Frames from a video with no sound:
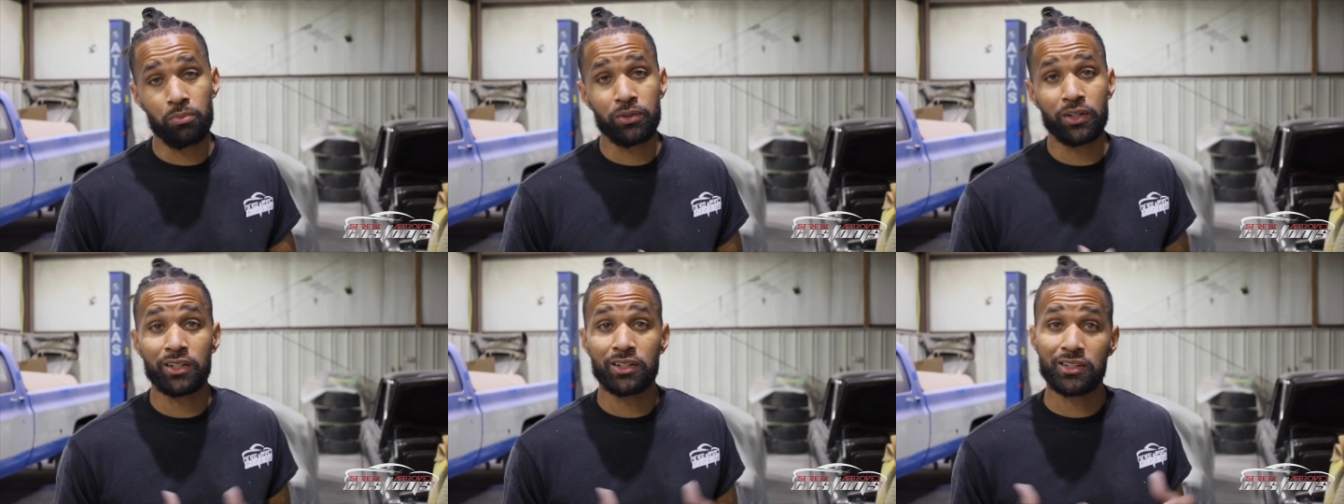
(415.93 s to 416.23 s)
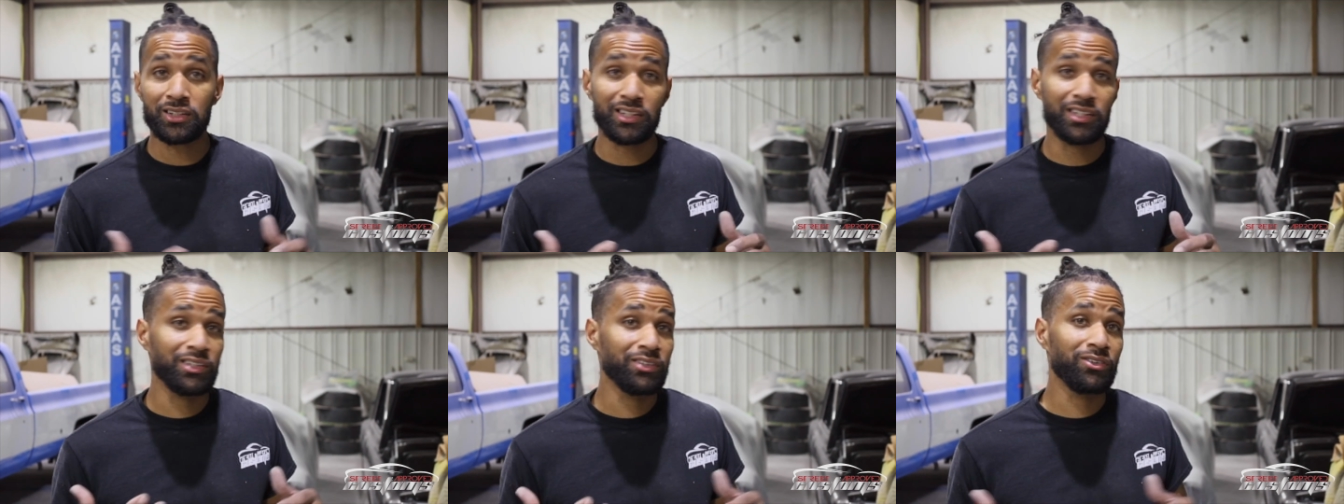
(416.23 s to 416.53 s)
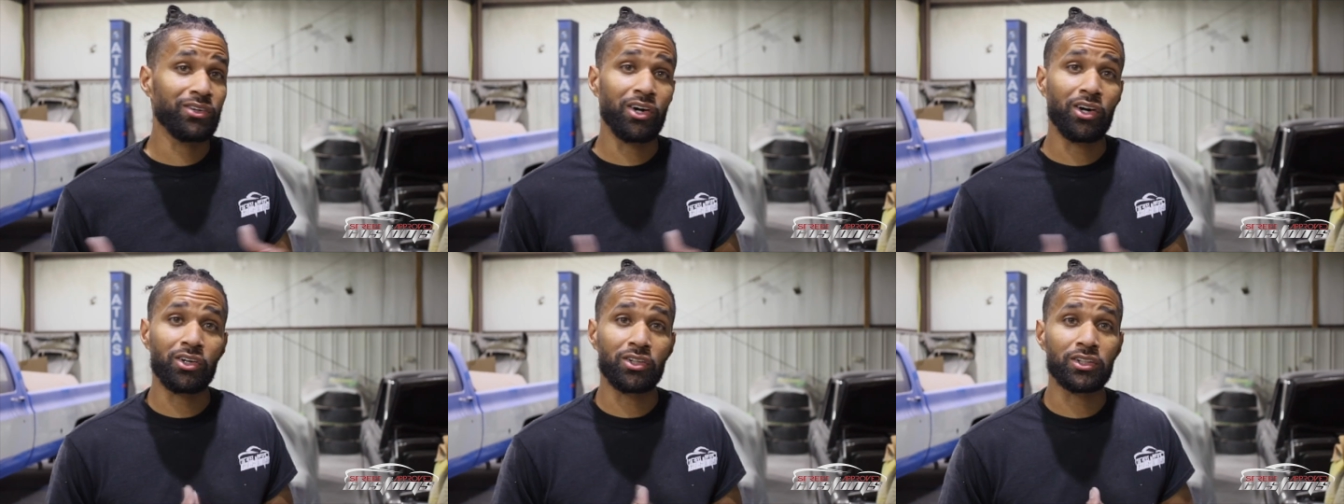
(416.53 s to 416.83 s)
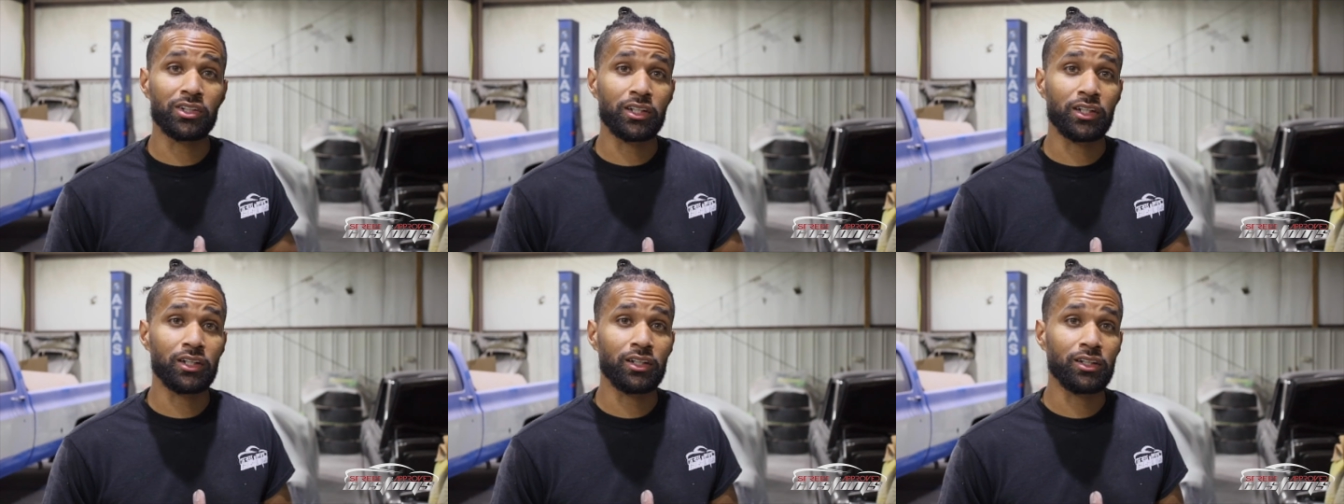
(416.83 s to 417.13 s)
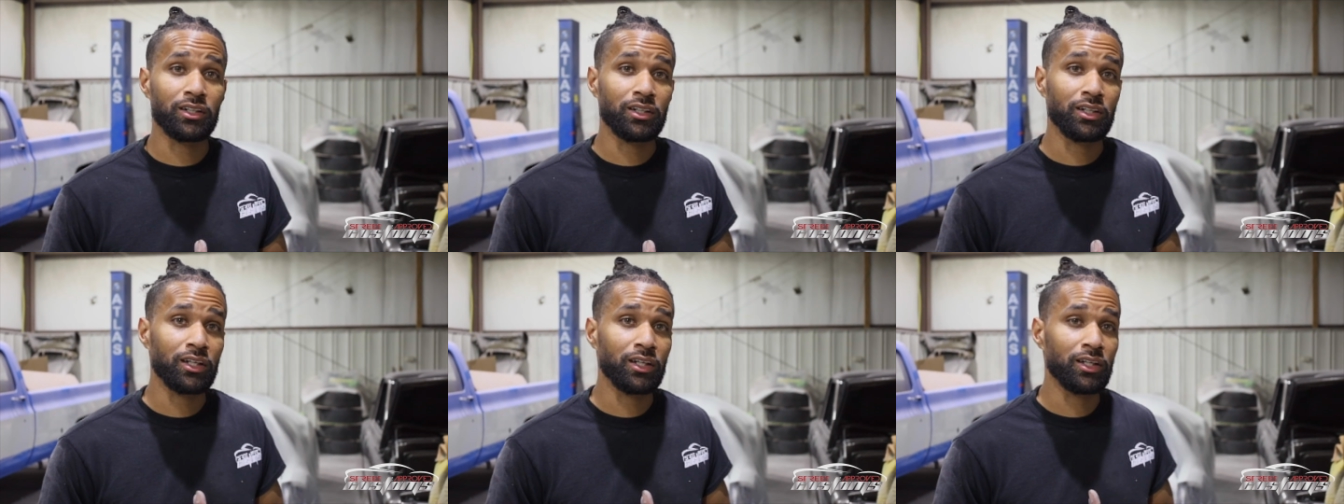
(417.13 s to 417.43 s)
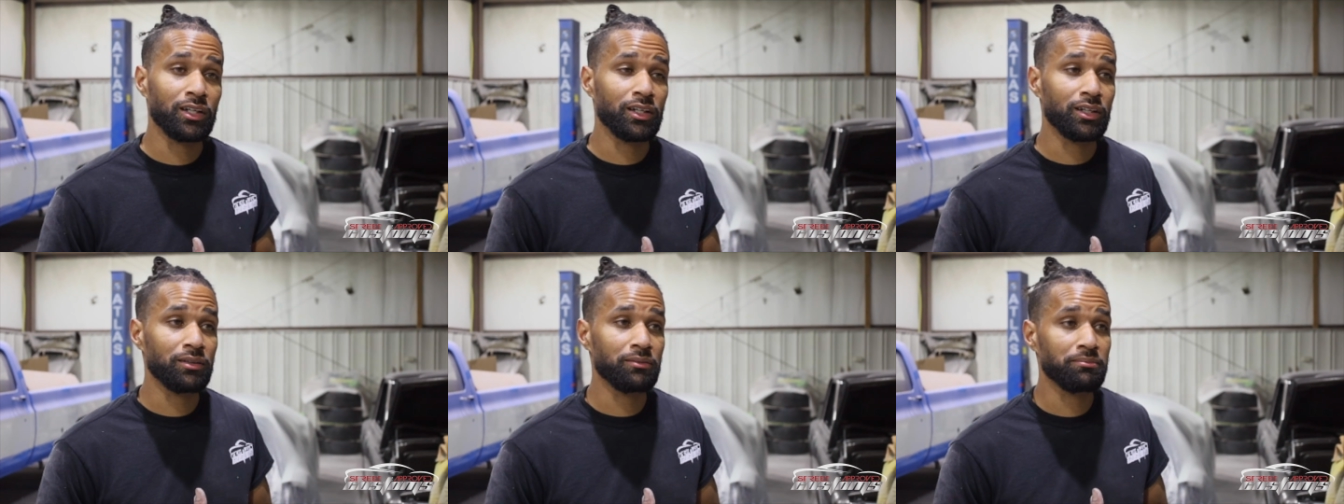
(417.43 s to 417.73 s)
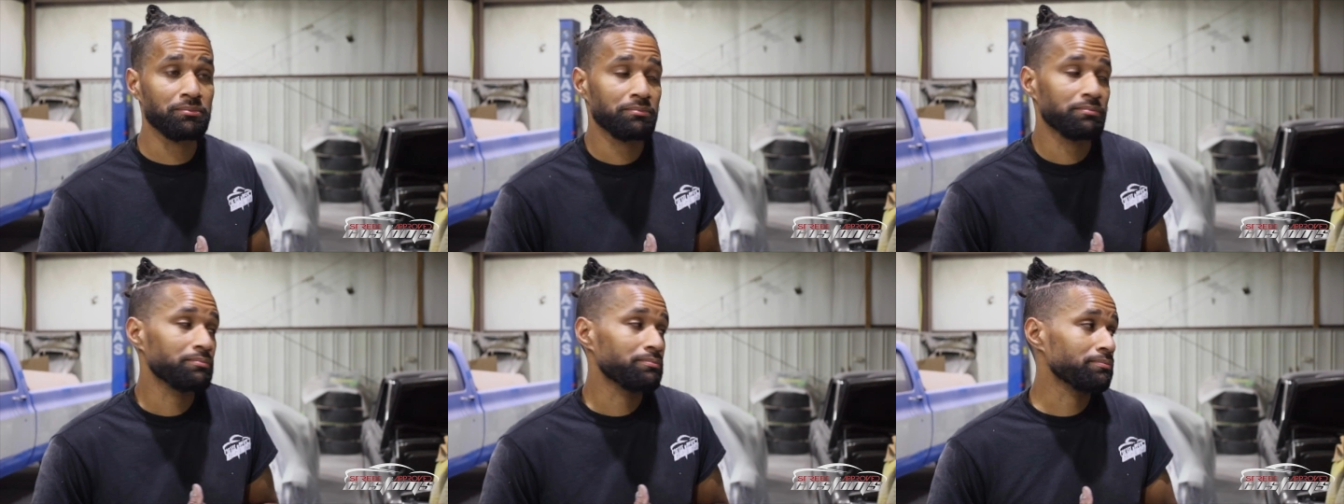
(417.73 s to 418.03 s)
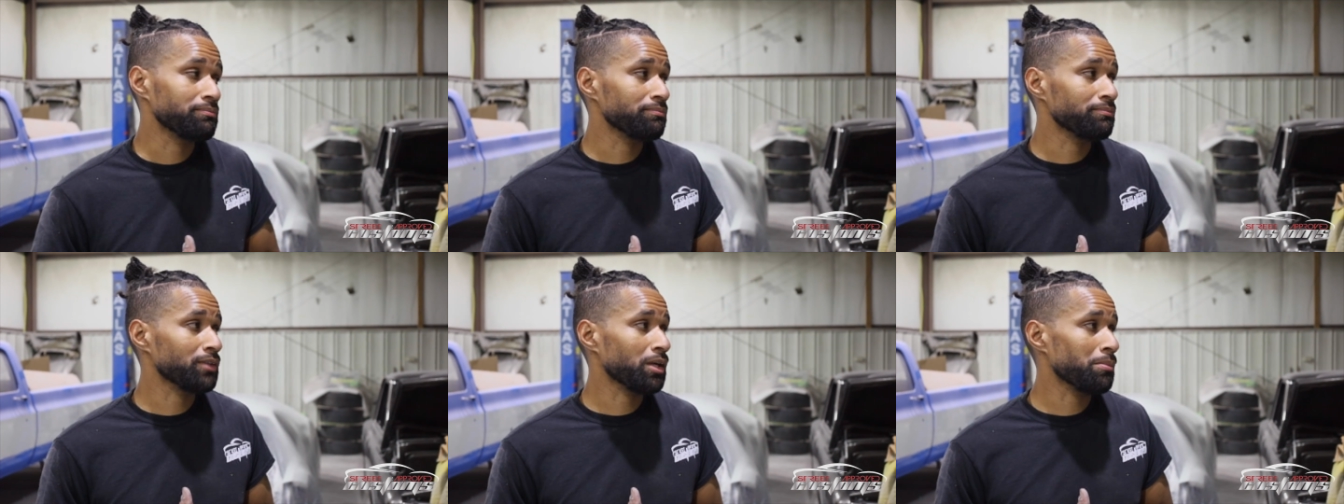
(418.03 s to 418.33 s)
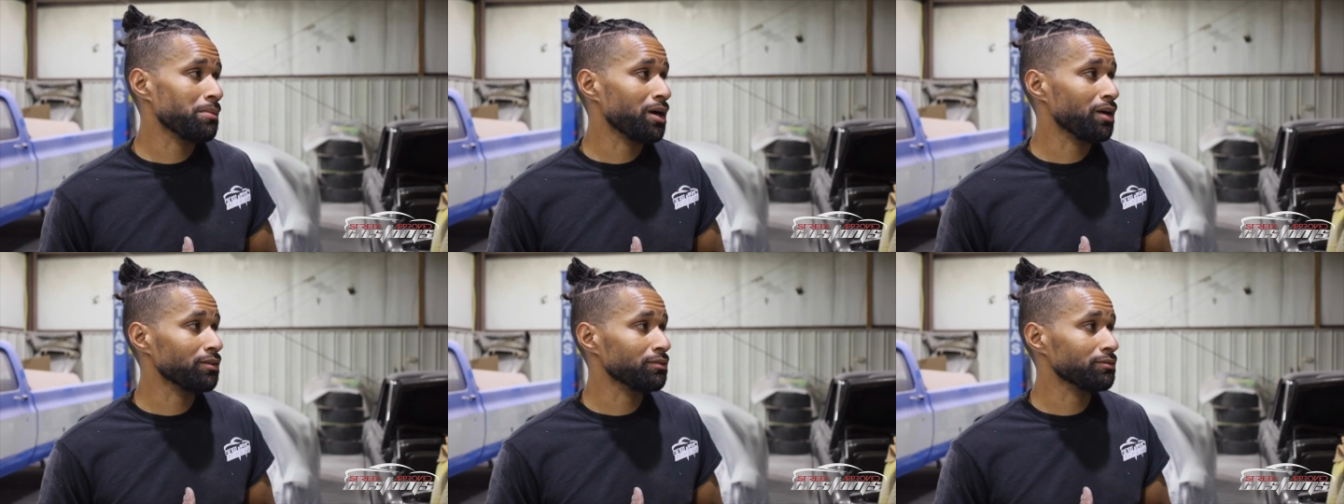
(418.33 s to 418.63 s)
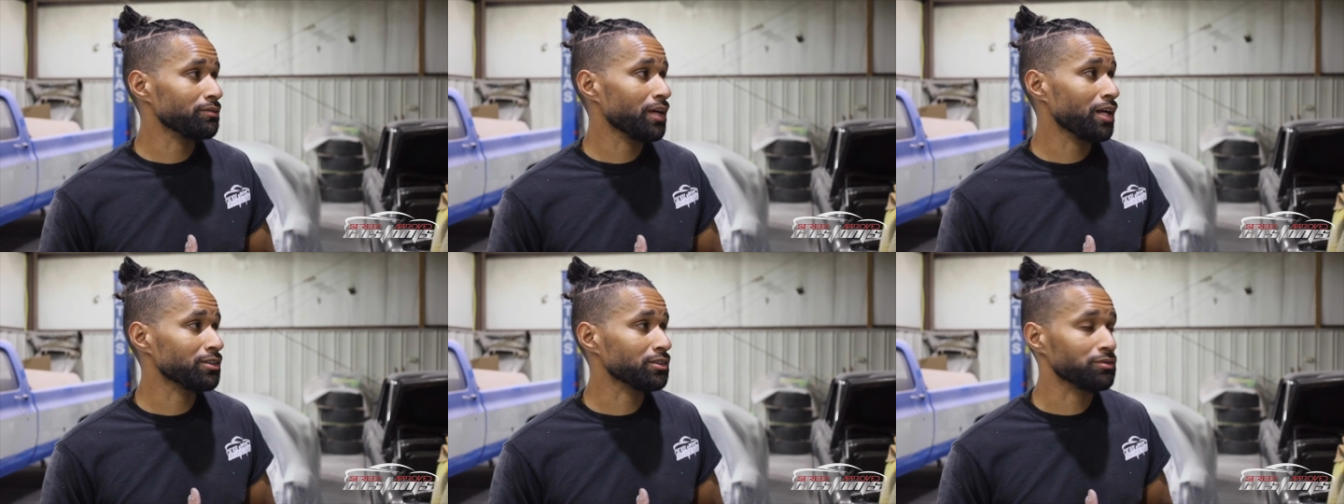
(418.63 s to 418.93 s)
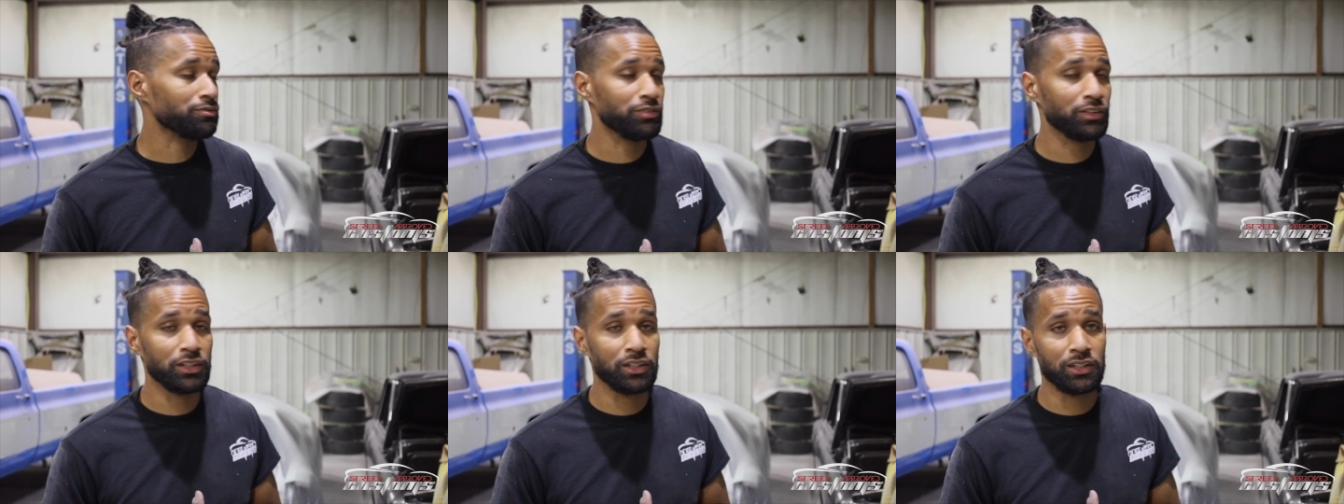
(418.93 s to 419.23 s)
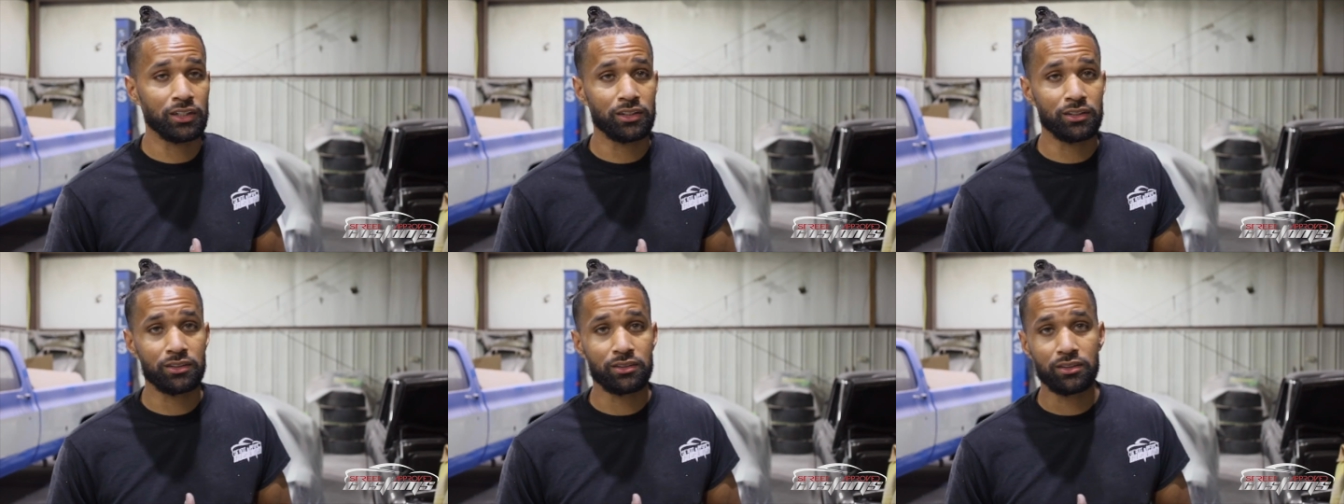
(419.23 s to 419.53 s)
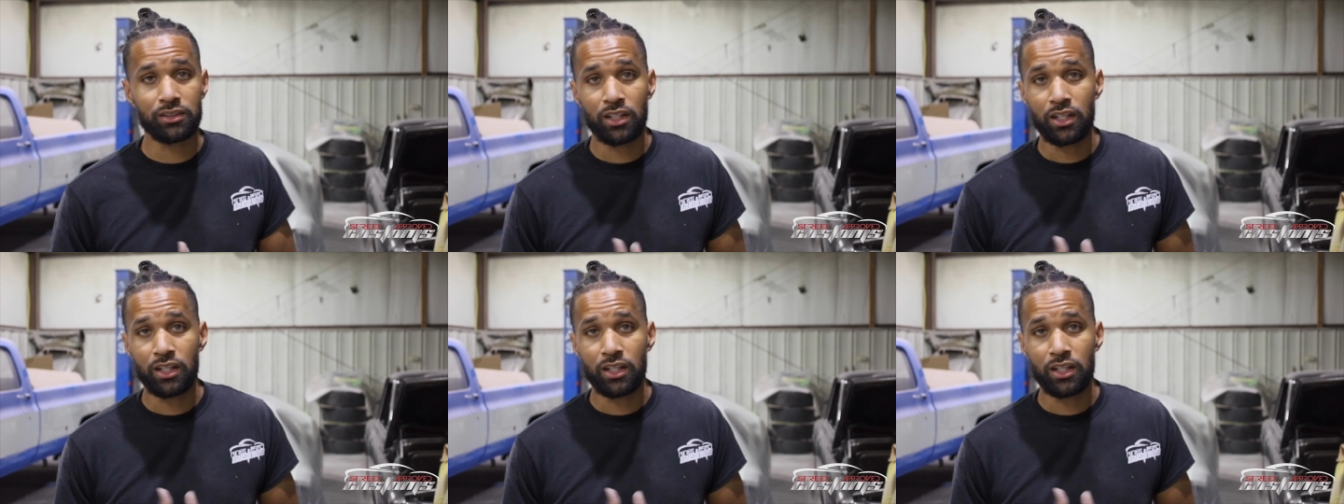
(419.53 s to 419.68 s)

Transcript: to see you all there and come out, have some fun,